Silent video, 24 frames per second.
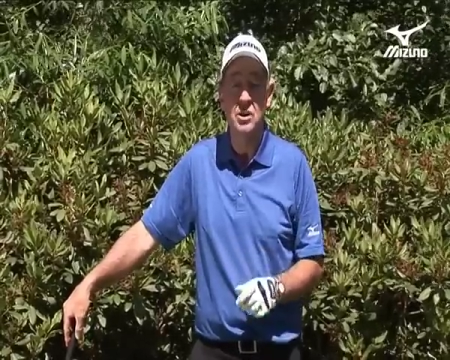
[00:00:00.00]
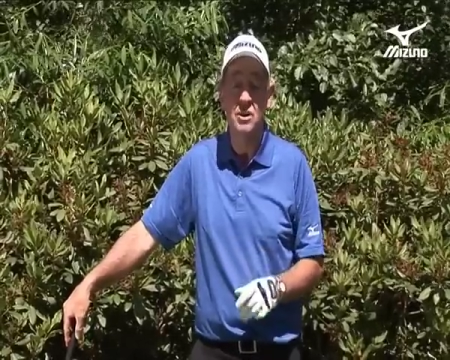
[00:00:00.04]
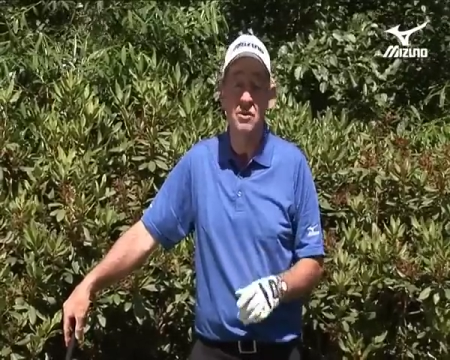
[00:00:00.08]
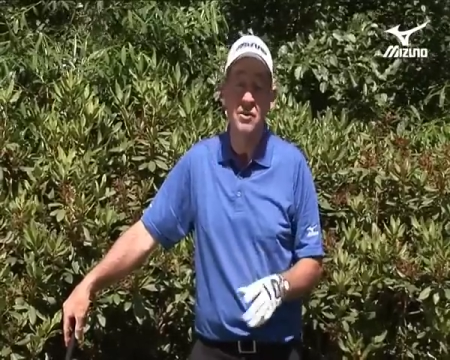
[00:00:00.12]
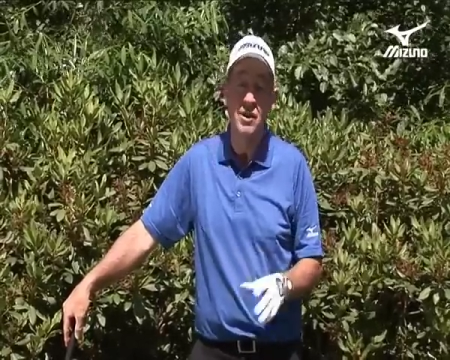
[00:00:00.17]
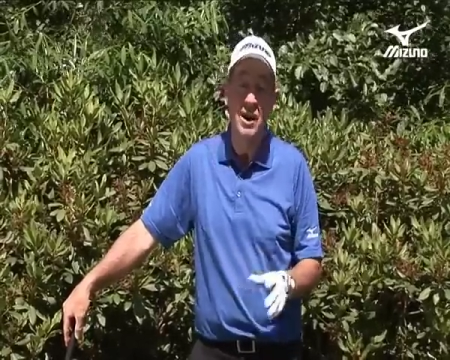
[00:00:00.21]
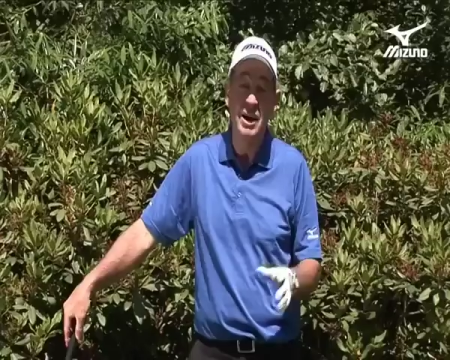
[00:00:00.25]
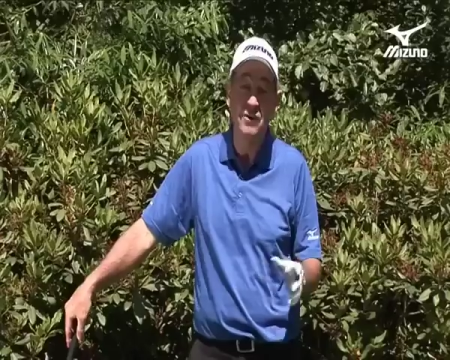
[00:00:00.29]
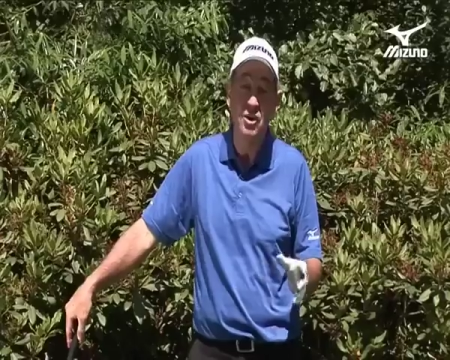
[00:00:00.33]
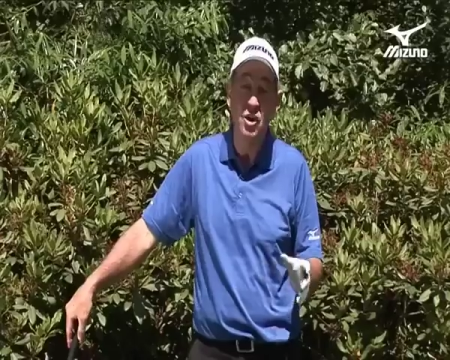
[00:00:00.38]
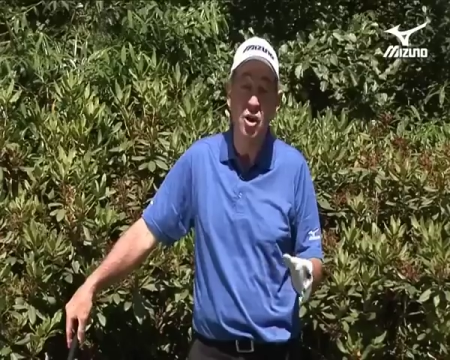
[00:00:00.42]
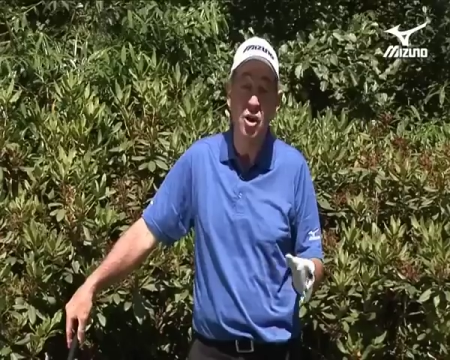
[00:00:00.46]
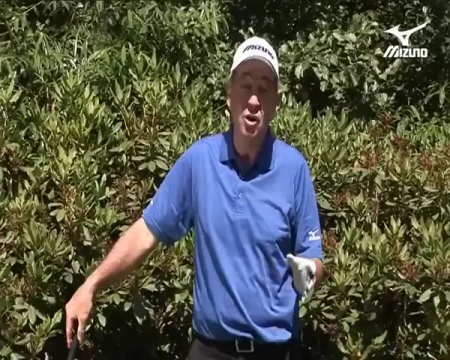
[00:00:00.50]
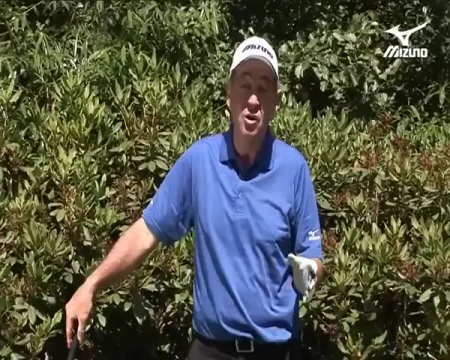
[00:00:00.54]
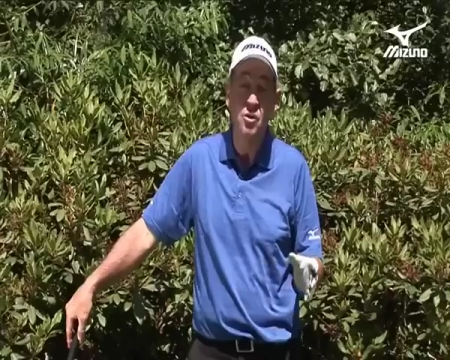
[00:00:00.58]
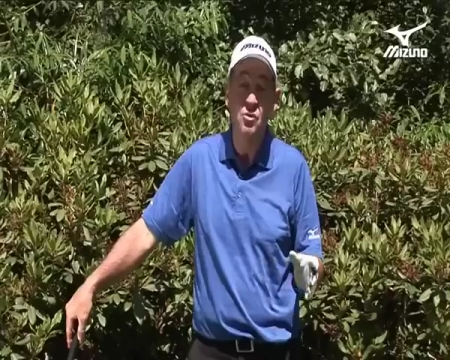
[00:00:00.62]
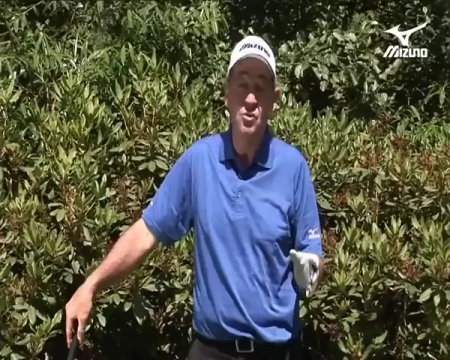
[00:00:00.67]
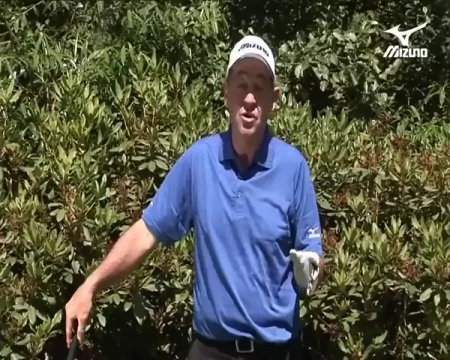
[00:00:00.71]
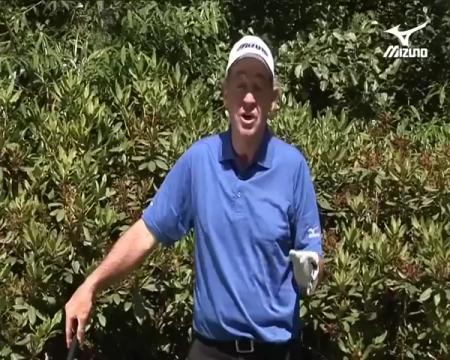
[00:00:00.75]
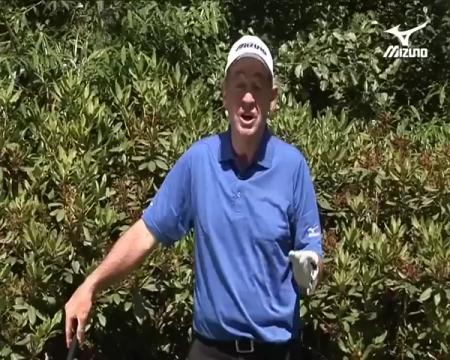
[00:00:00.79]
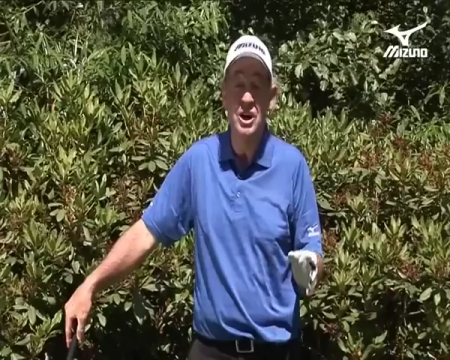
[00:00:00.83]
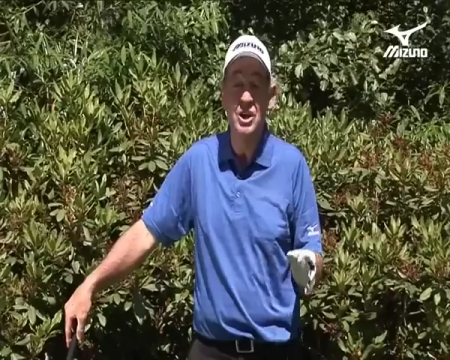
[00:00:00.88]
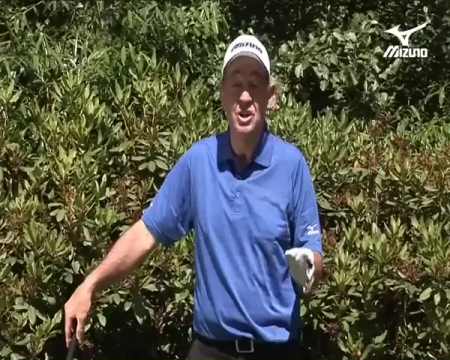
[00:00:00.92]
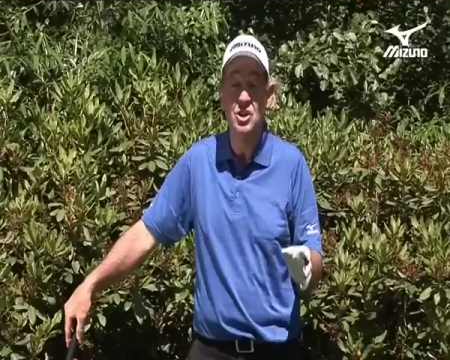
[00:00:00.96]
And if you haven't got a
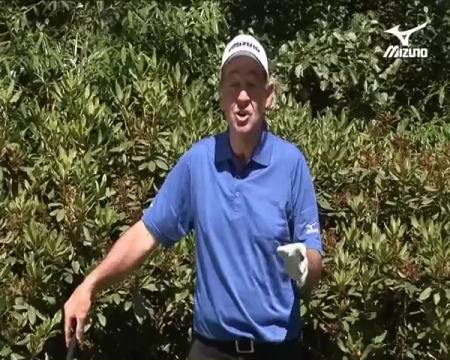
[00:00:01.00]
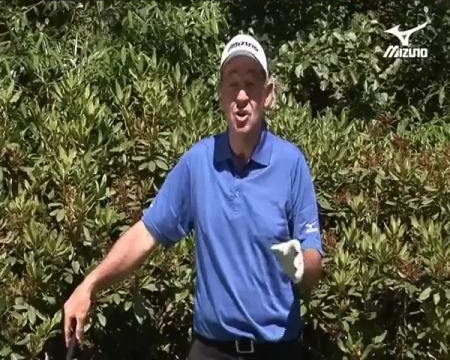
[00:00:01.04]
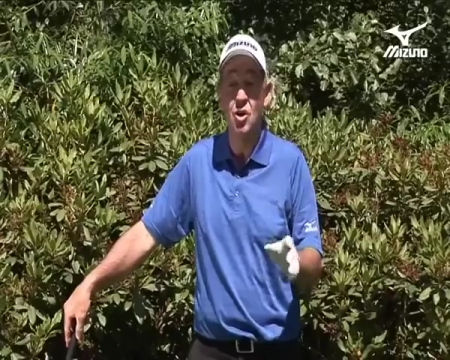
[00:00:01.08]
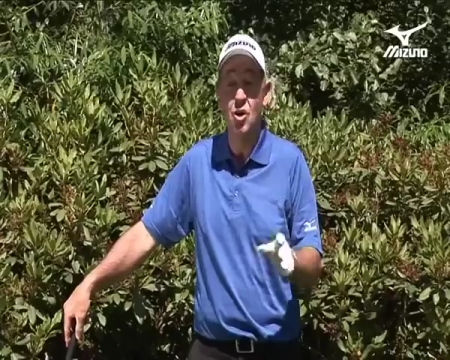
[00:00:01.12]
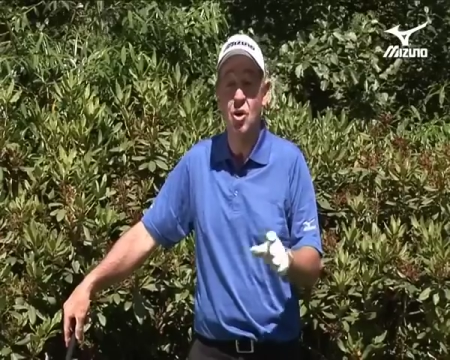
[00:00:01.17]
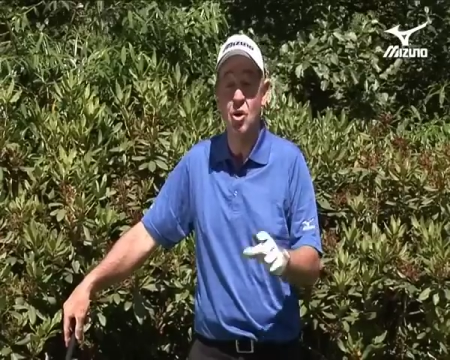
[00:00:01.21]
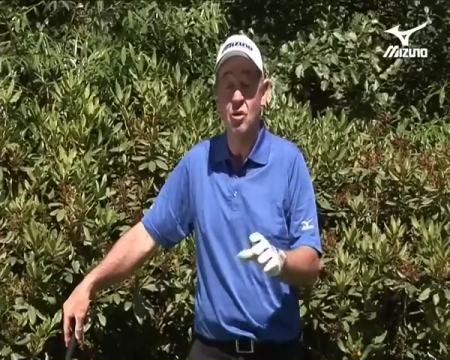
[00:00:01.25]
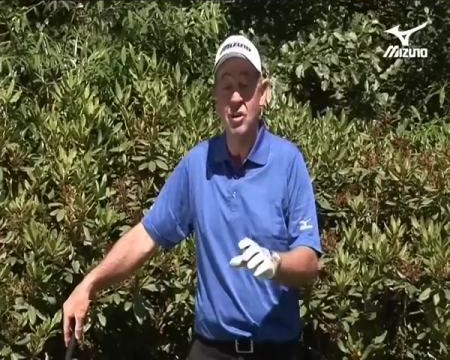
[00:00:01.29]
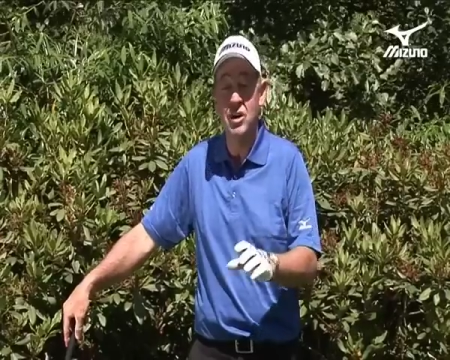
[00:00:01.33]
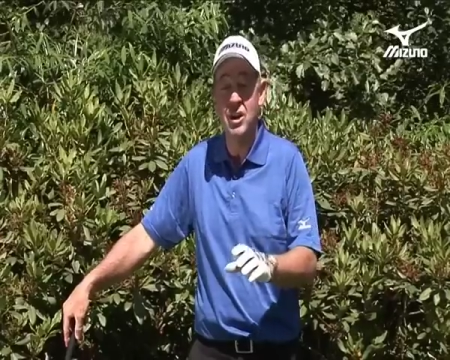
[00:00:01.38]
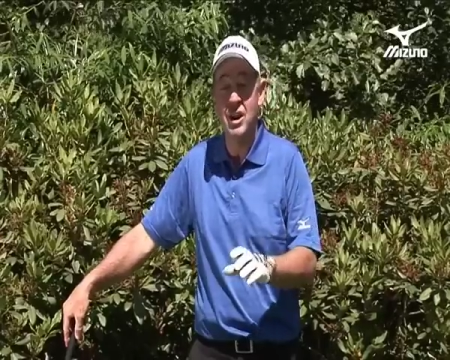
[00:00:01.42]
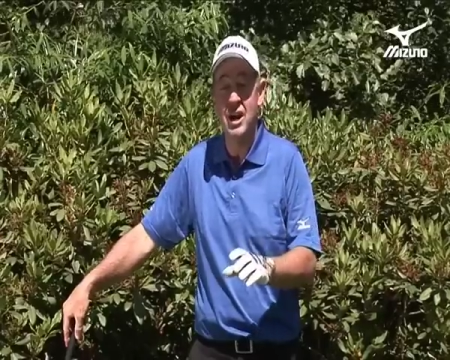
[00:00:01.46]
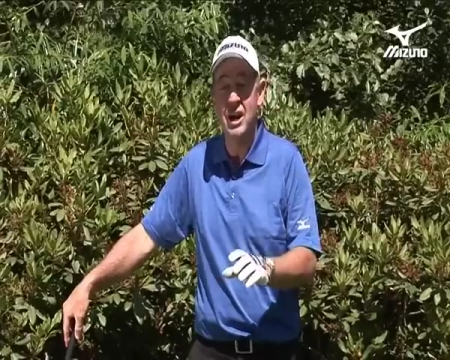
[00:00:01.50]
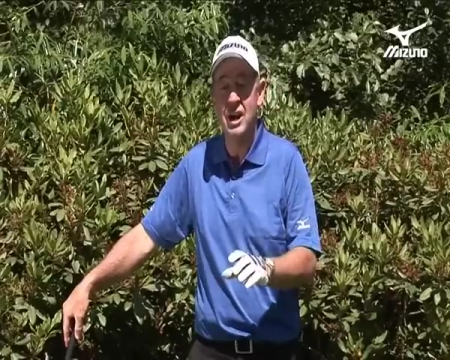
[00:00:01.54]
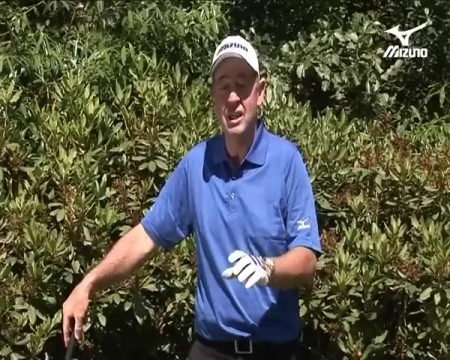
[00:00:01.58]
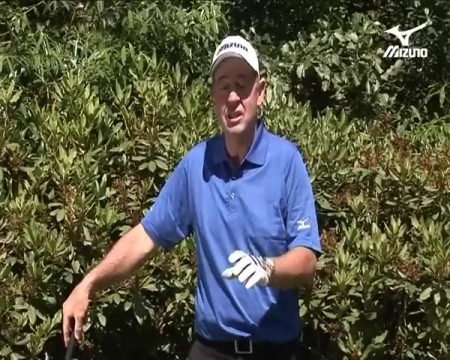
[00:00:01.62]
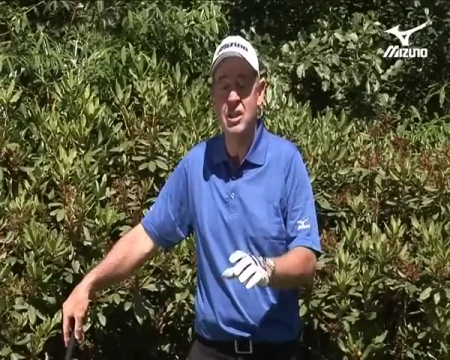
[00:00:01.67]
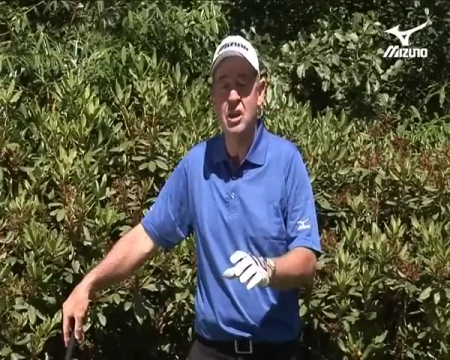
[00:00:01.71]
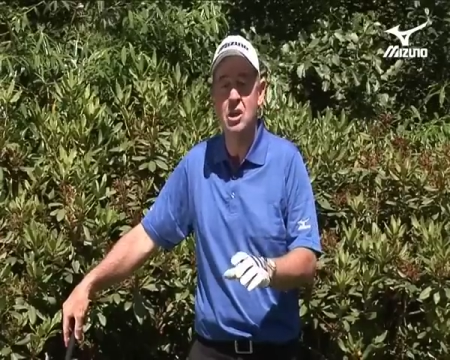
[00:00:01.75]
range or a net,